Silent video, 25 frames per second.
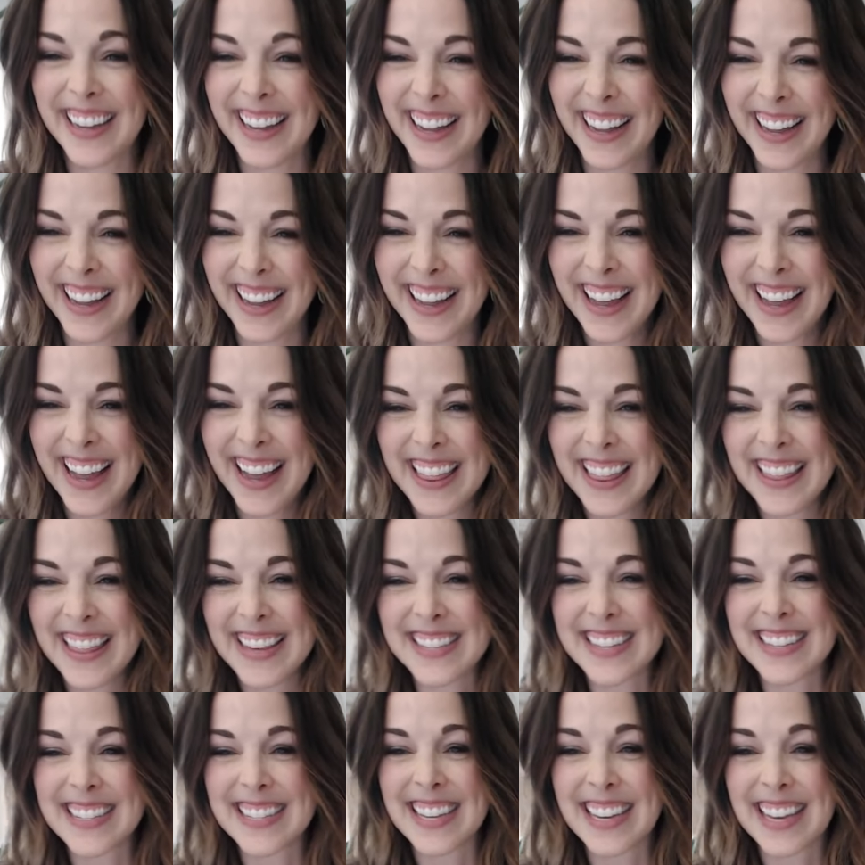This
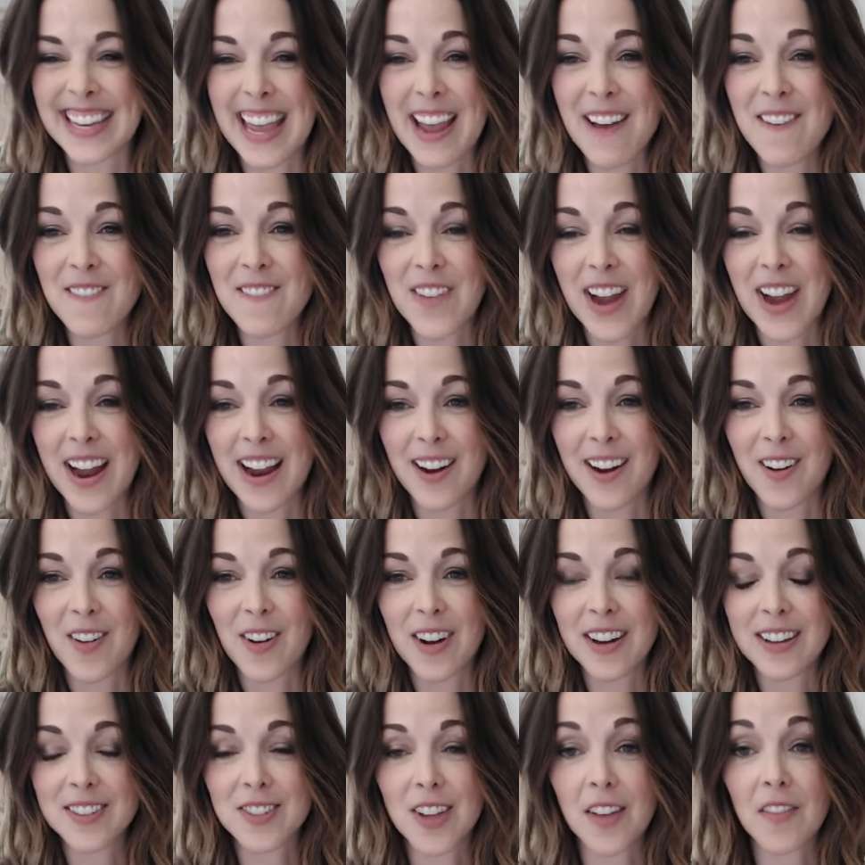is the campfire
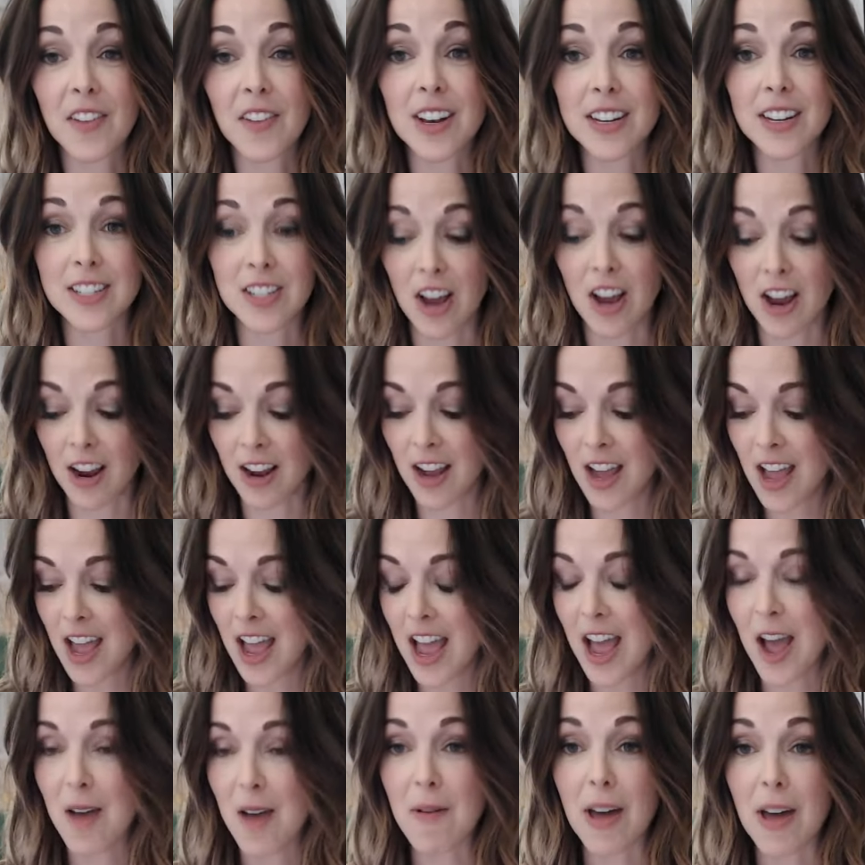quilt, so I'm going to talk
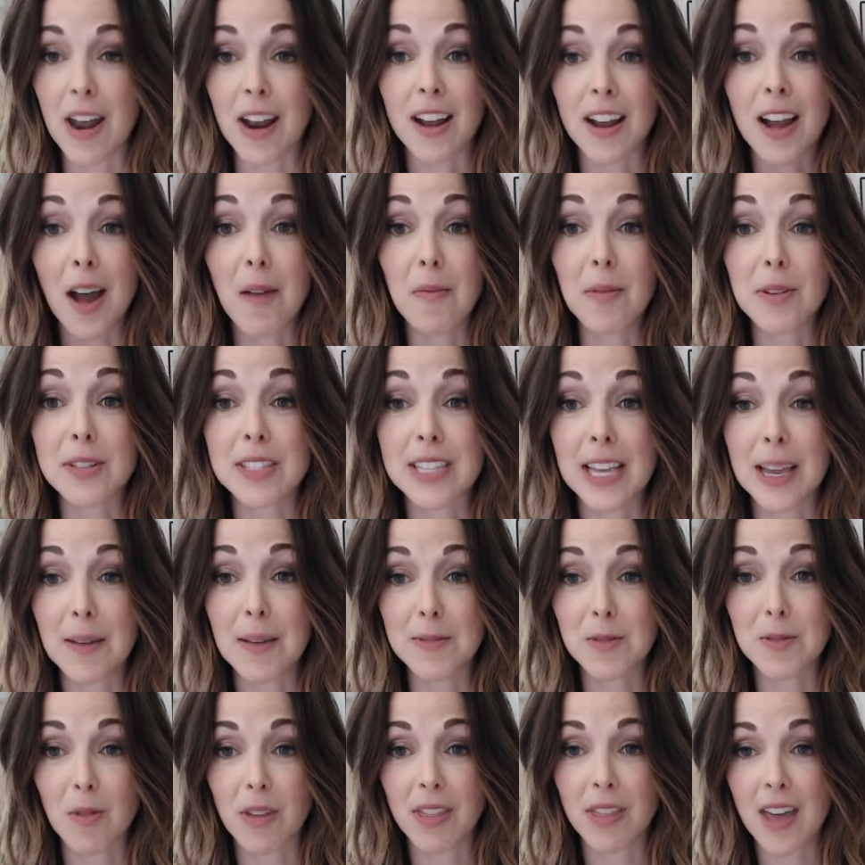about a couple
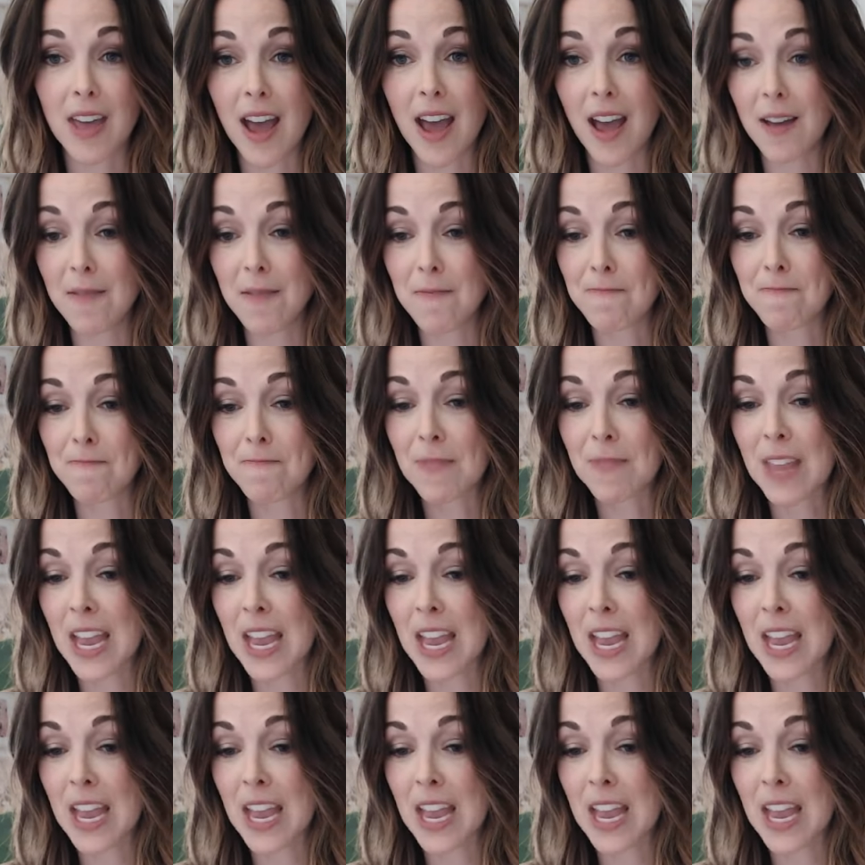tips with that,